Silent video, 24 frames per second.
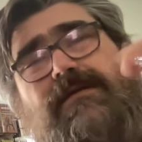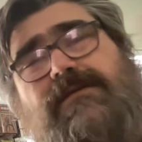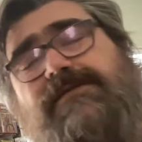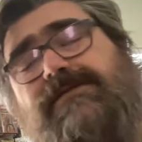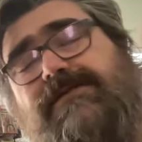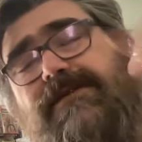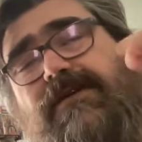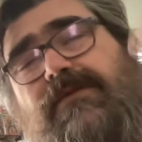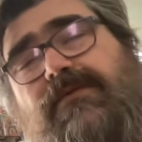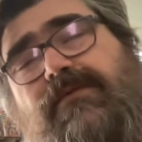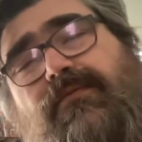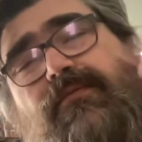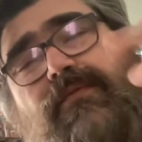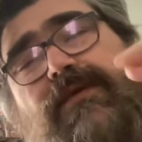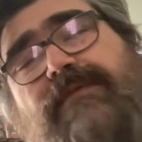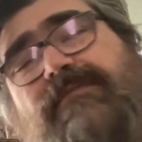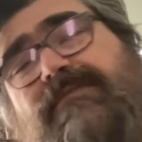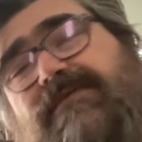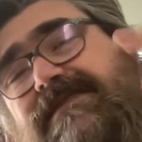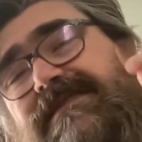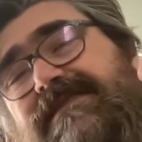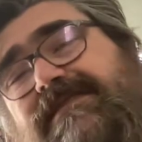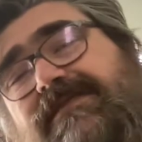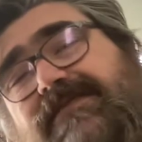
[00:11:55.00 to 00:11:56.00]
dude, we
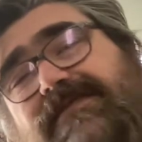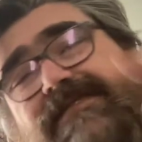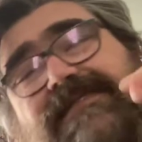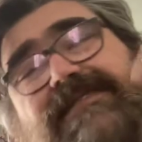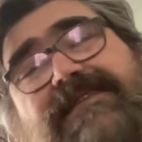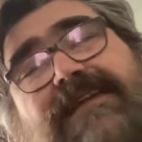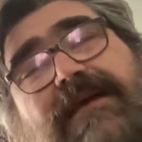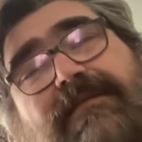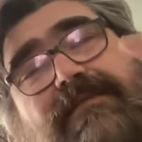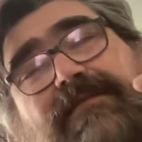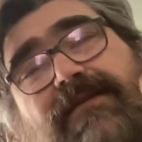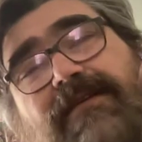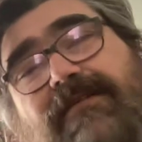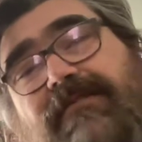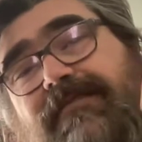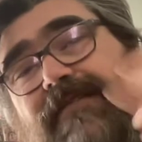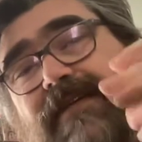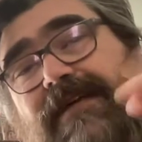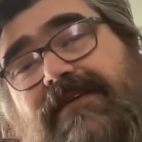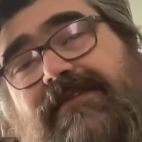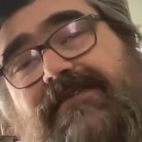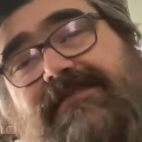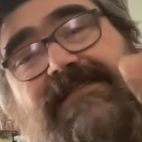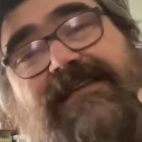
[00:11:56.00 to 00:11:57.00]
were still snapping our
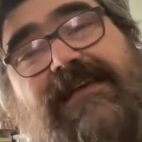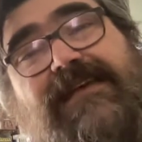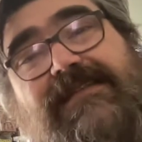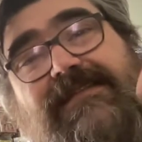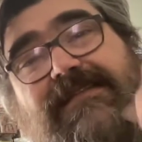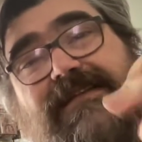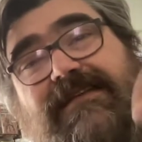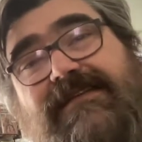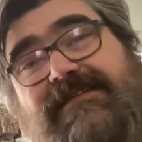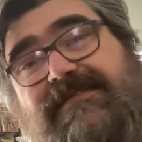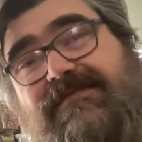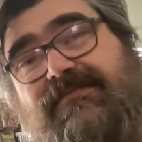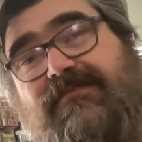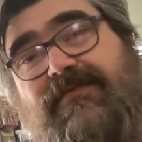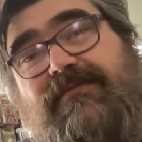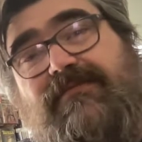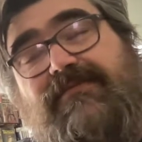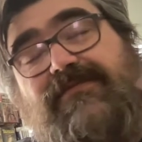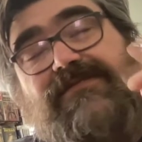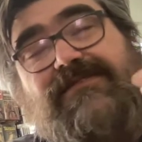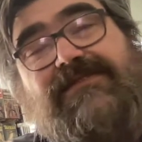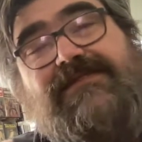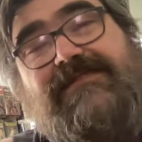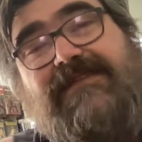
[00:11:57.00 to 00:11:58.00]
fingers like this. We
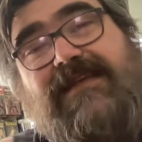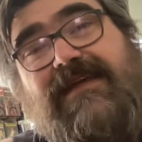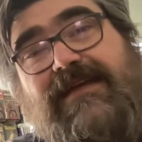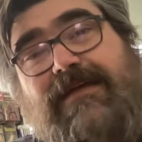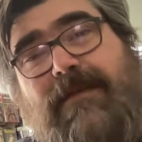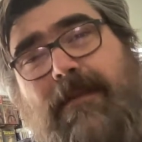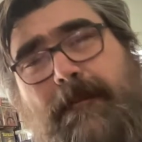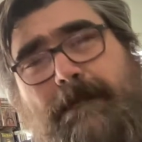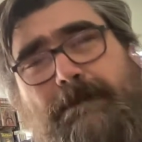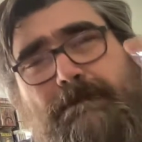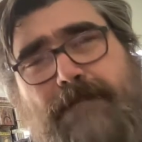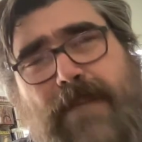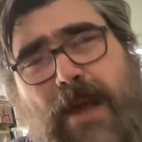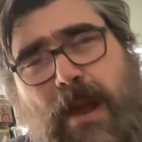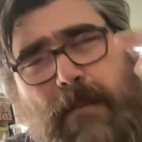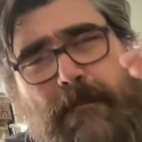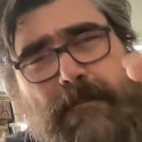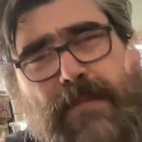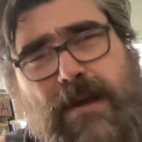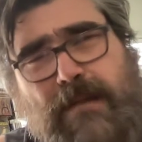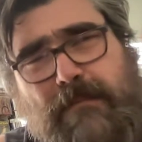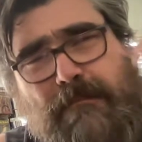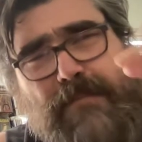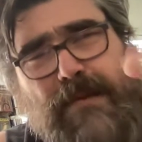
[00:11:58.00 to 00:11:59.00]
were just like boom,
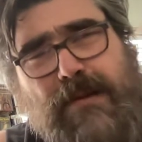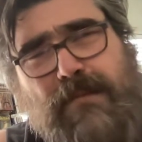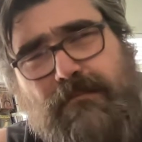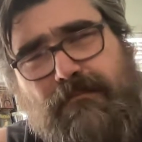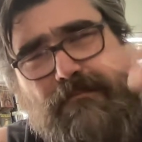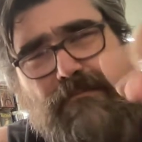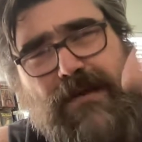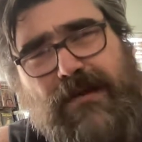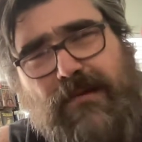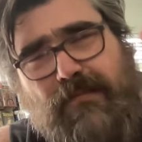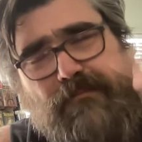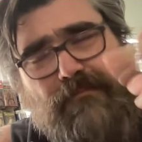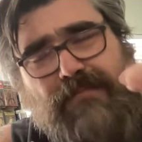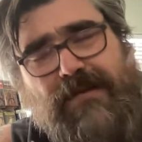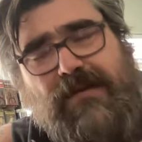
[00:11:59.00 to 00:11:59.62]
boom, boom, boom,